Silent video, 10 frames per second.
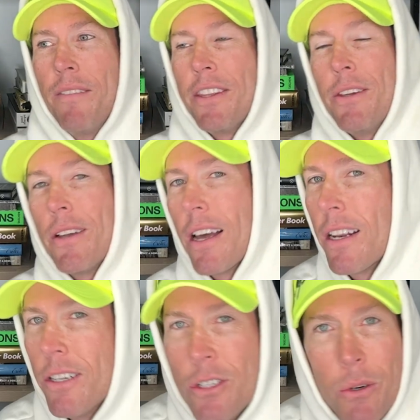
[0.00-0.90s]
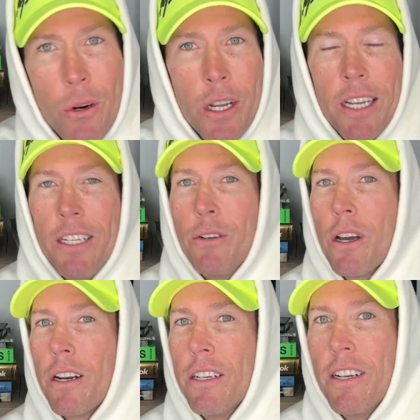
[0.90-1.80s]
You gotta enjoy, you
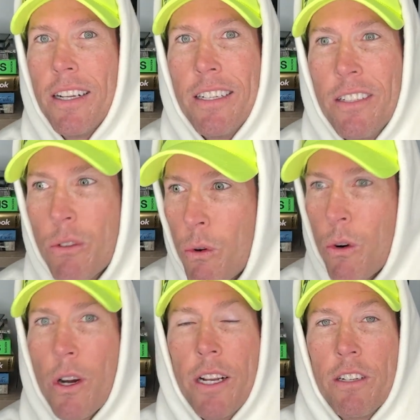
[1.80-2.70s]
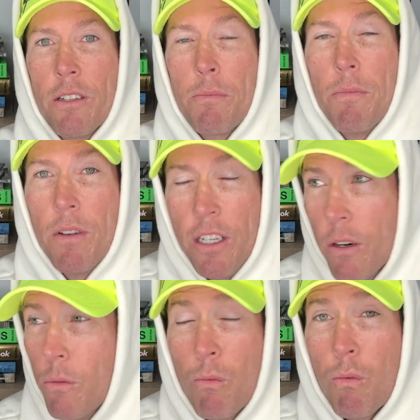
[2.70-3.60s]
gotta endure, and just, you
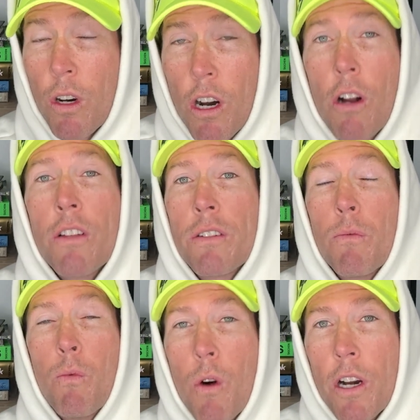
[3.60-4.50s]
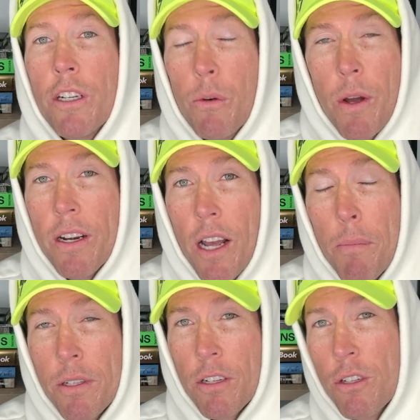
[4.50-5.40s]
know, regardless of where you end up,
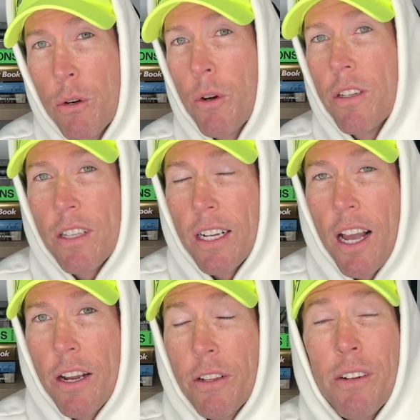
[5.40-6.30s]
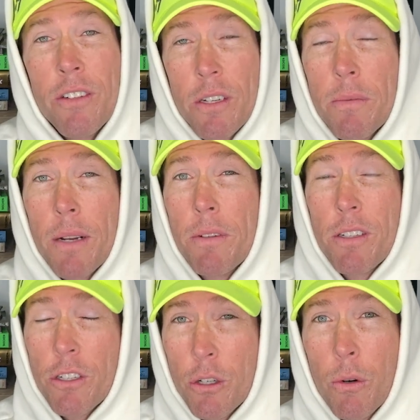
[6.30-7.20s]
it's a choice that got you there. And sometimes it's
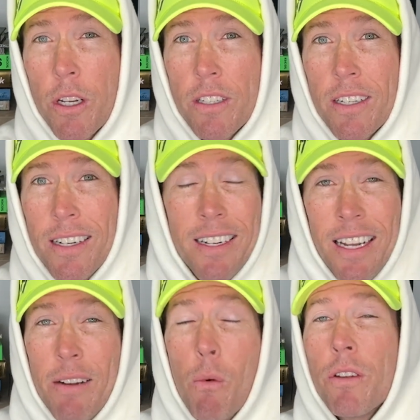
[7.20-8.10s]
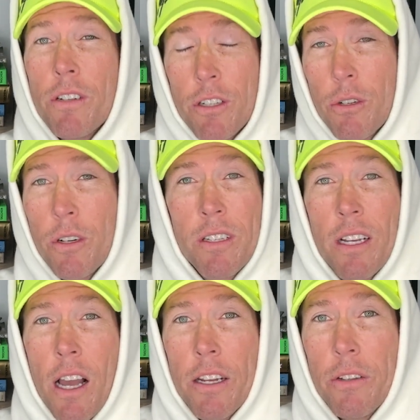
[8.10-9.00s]
a choice, it wasn't a choice that
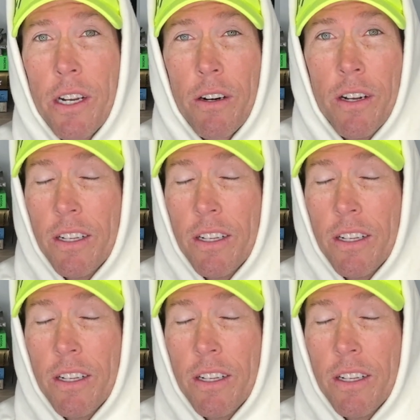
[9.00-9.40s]
got you there.